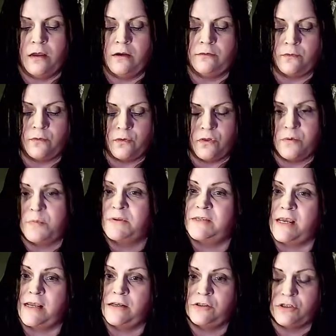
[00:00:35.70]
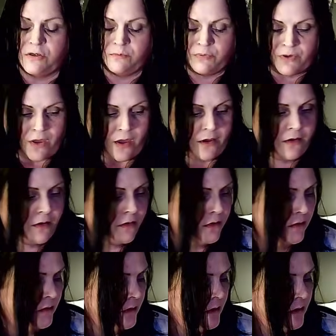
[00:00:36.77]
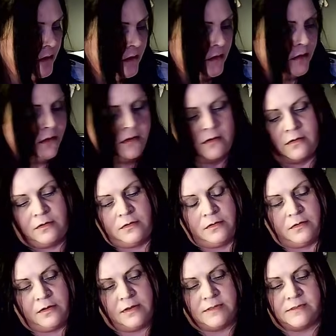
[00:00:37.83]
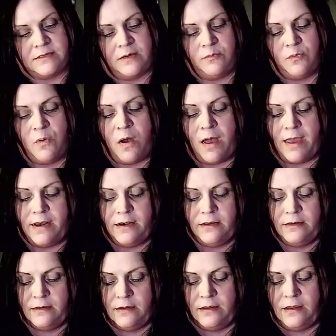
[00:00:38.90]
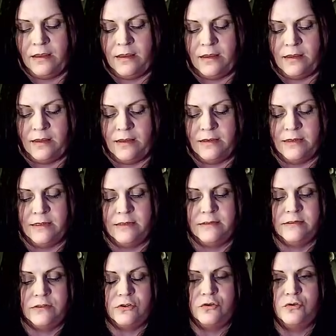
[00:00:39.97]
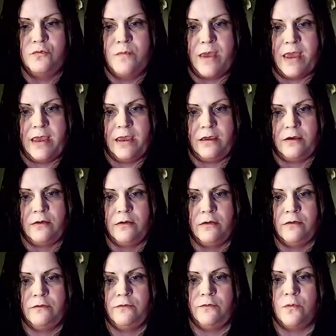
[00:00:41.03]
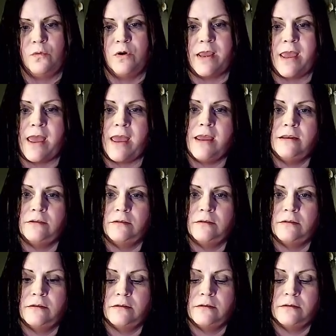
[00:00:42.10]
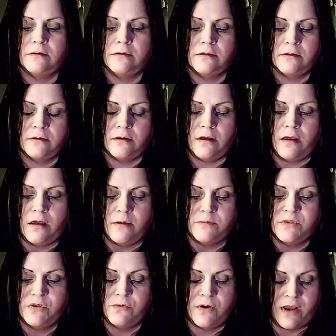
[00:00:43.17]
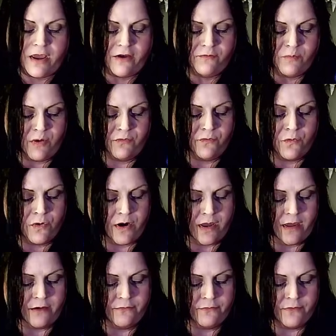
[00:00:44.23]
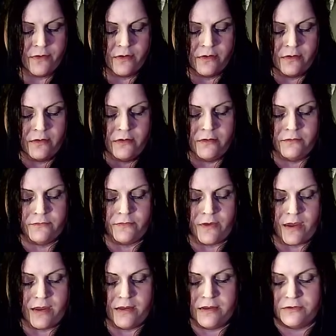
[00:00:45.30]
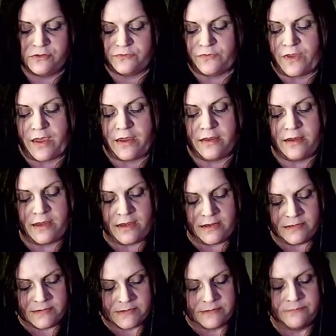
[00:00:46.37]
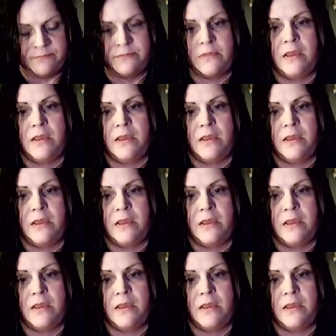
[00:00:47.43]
For the potato chip block, step 1 is to make 48 2.5 by 4.5 inch flying geese.